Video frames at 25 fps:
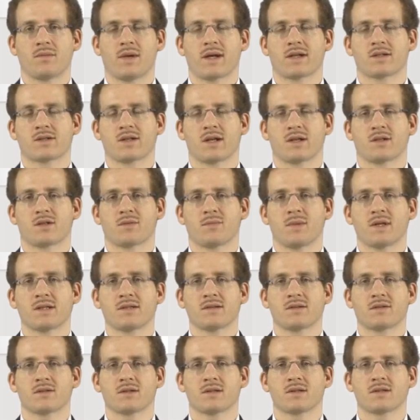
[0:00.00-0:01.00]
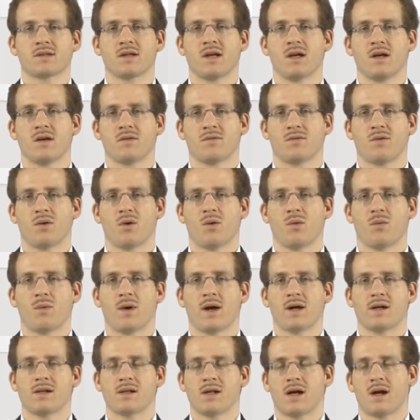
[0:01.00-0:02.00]
exchange messages for a
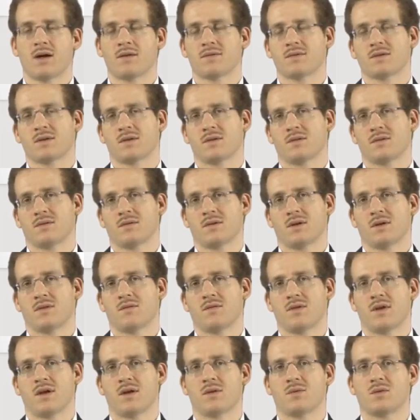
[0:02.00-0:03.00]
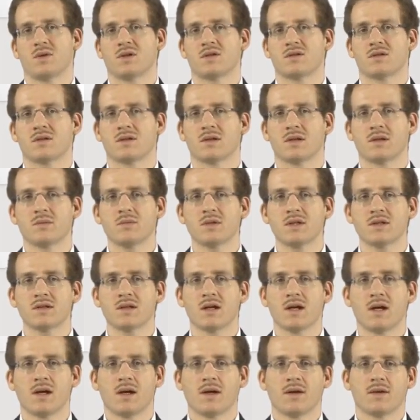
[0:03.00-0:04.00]
while after they reach the limit.
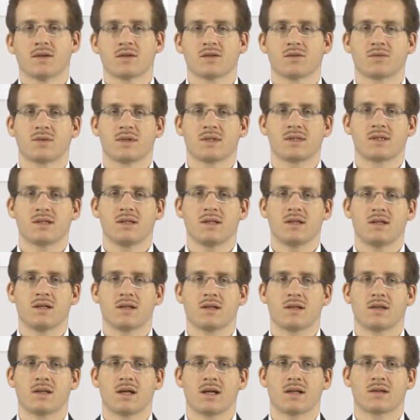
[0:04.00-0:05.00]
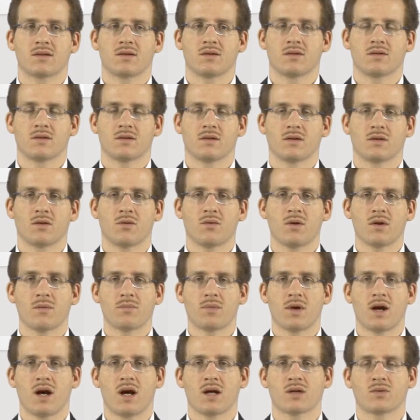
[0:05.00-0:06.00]
So you see here that on the lower
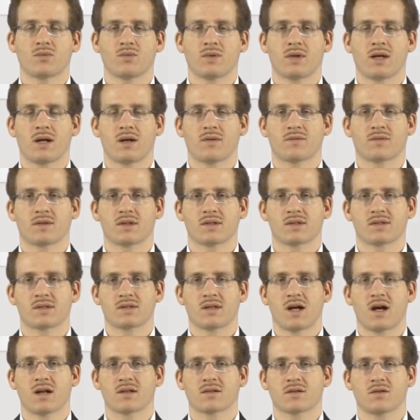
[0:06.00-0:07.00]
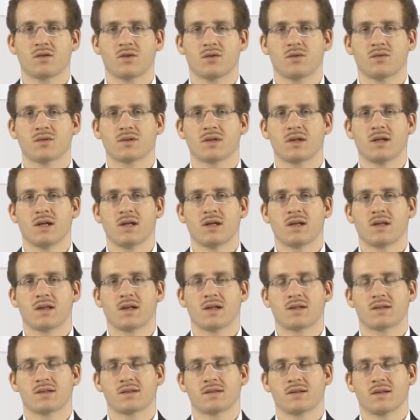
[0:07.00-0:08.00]
part we have the start code
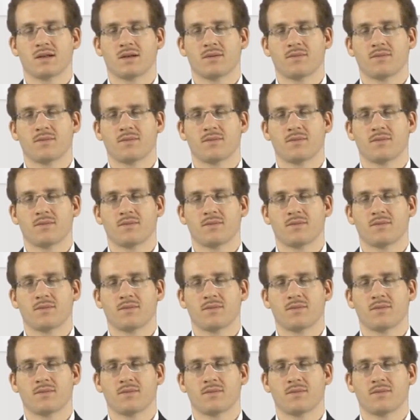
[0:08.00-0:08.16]
that's